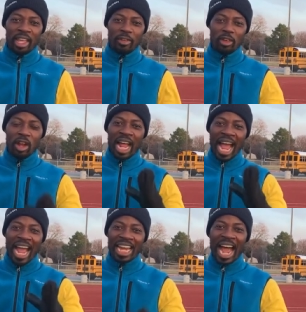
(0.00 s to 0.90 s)
If you don't
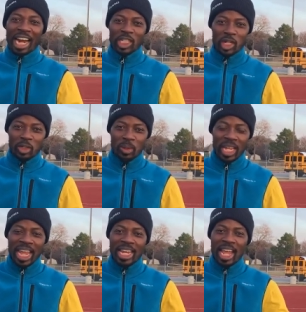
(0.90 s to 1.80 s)
add action to
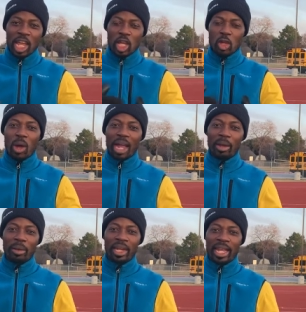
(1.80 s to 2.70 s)
it, you are
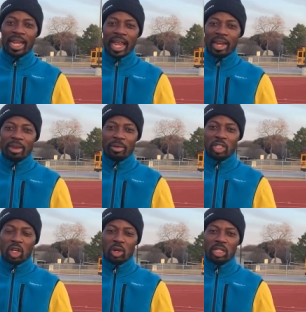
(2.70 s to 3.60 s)
not going to get any
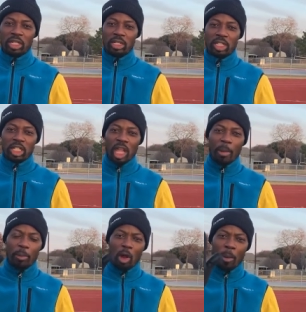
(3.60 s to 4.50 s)
results.
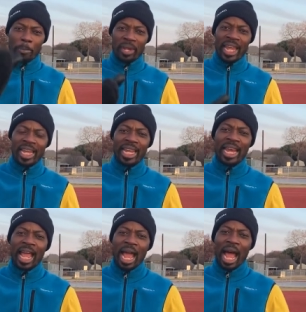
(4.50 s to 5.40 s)
Stop
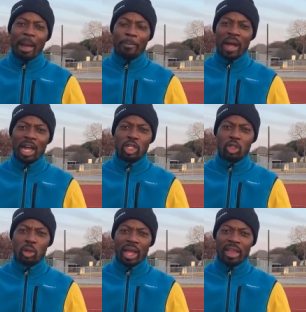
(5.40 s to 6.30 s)
complaining
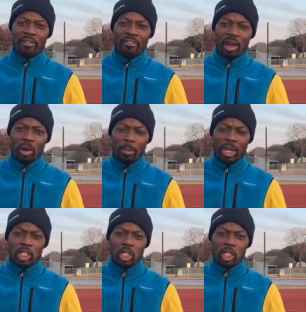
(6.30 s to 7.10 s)
about your environment.